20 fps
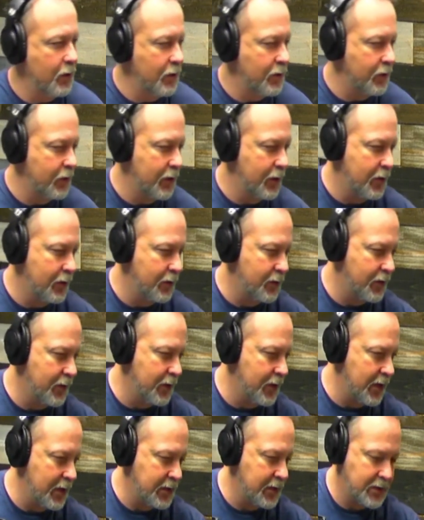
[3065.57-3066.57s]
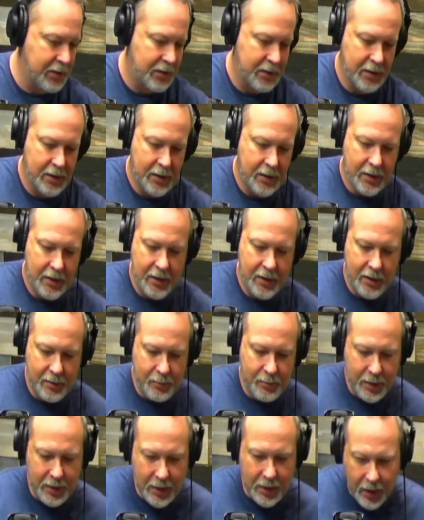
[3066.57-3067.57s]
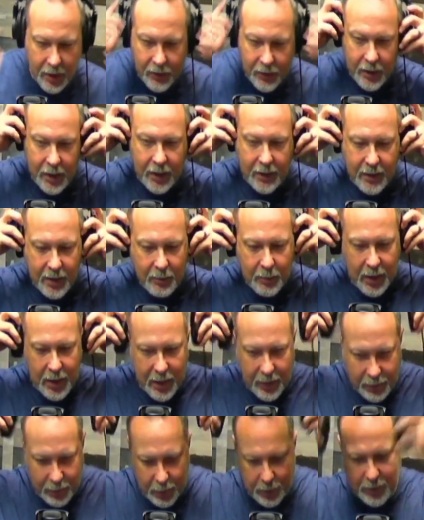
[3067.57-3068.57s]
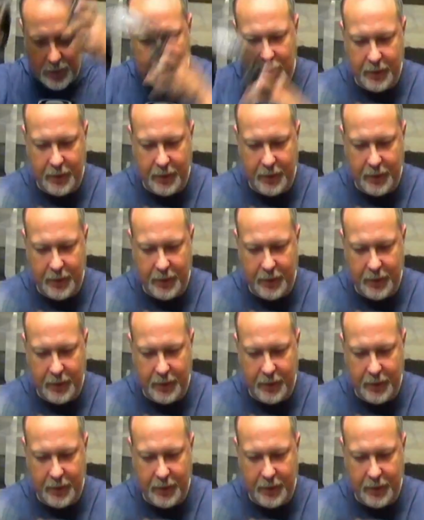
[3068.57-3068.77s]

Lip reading: So there's this, but also I got to take my headphones off